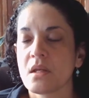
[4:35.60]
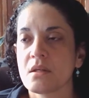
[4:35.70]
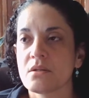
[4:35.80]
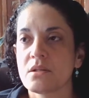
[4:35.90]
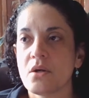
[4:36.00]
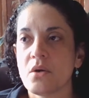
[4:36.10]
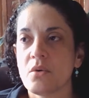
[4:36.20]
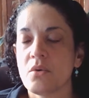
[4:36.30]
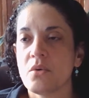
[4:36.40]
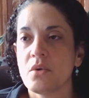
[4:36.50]

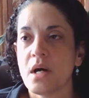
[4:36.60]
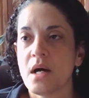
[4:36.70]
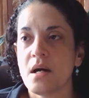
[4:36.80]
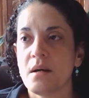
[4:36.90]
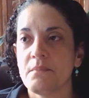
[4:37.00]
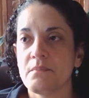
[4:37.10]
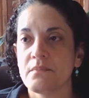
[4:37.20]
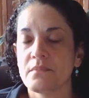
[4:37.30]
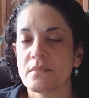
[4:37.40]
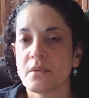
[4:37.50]
So I
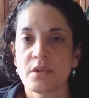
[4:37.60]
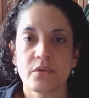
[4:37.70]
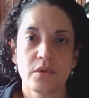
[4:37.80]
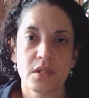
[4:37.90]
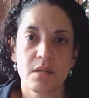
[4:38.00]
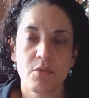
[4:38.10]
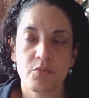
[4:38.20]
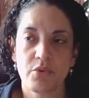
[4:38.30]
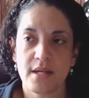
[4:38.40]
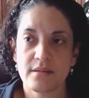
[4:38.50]
went through the
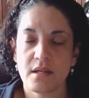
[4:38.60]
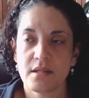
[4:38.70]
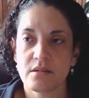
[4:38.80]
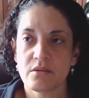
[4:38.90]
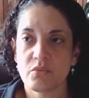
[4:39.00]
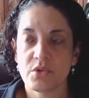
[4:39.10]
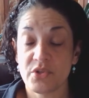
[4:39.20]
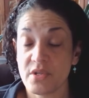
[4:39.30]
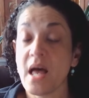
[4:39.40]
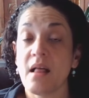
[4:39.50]
chemo process, which
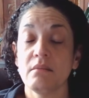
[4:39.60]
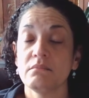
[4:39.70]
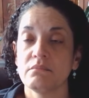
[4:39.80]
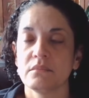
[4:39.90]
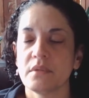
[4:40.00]
is hell.